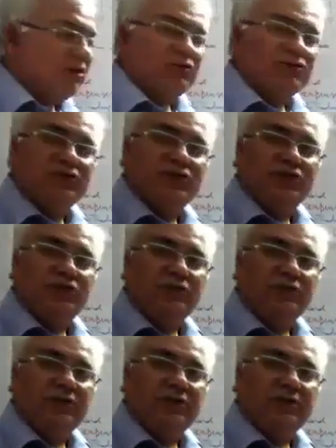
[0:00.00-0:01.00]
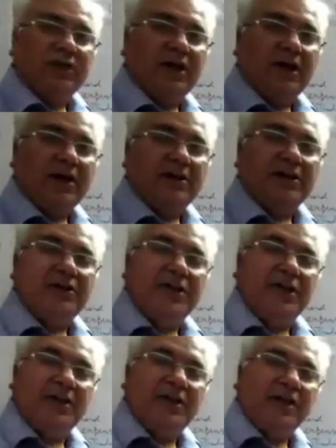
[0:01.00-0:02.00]
accounts to either
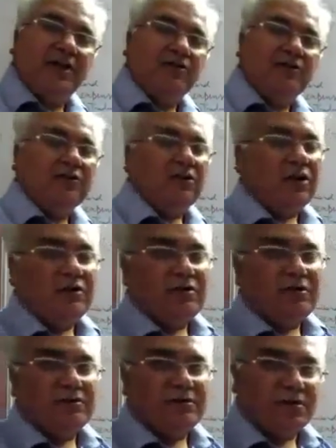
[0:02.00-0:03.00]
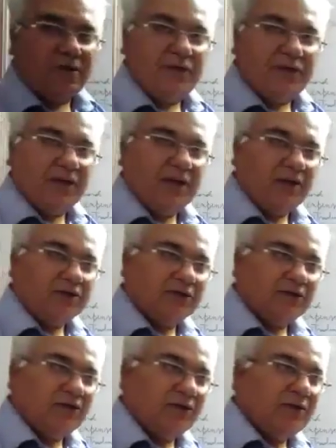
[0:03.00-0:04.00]
trading account or profit and loss
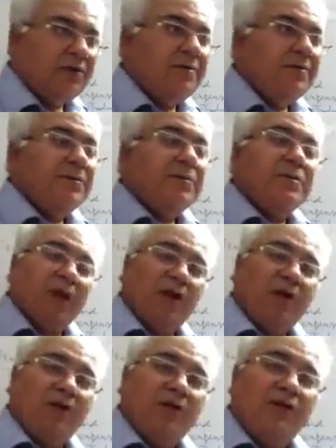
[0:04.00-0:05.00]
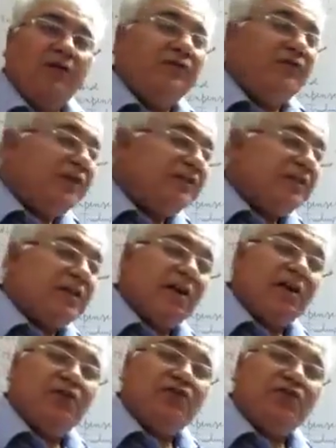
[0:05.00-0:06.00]
account. Now, which
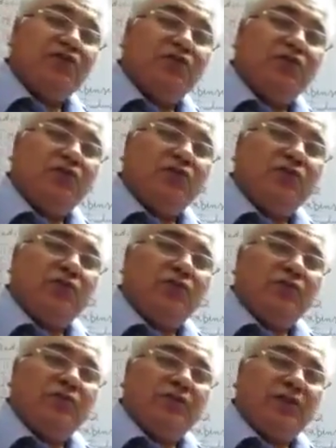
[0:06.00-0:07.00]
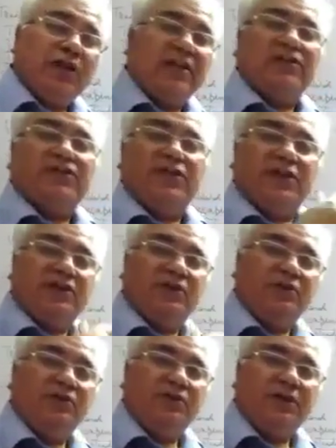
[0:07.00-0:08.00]
accounts to transfer
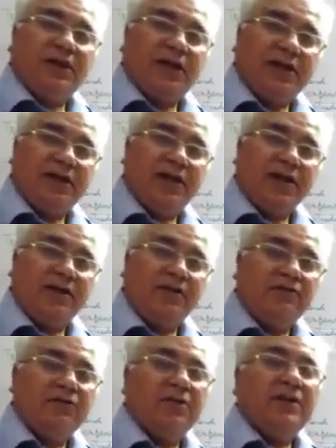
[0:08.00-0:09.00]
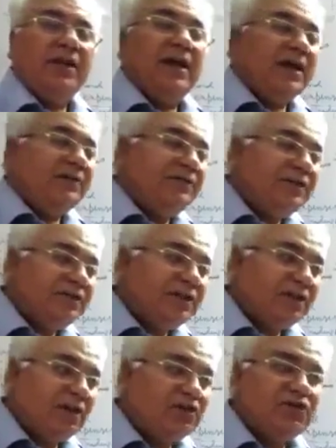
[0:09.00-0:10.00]
to trading account and which
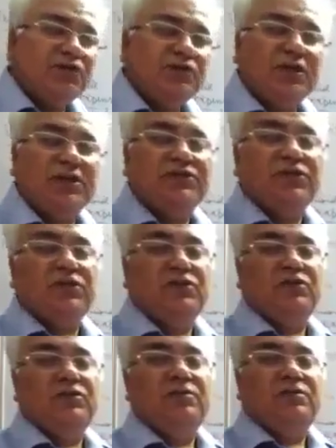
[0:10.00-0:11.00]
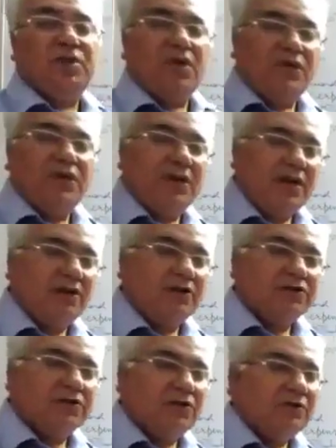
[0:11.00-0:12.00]
accounts to transfer to profit and
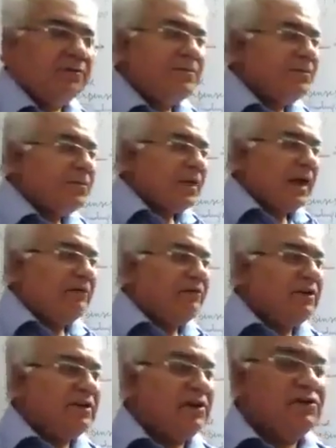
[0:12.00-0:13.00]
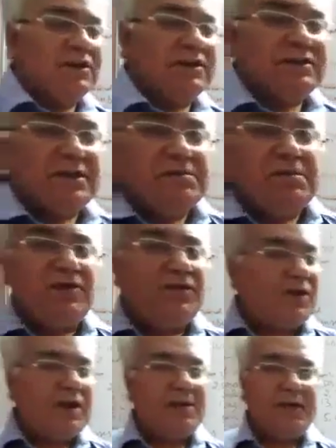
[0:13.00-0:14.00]
loss account? I will tell you the simple
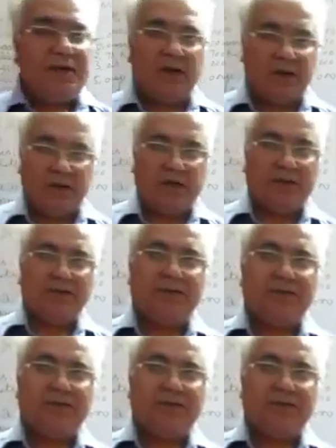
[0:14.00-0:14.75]
fundamental rule.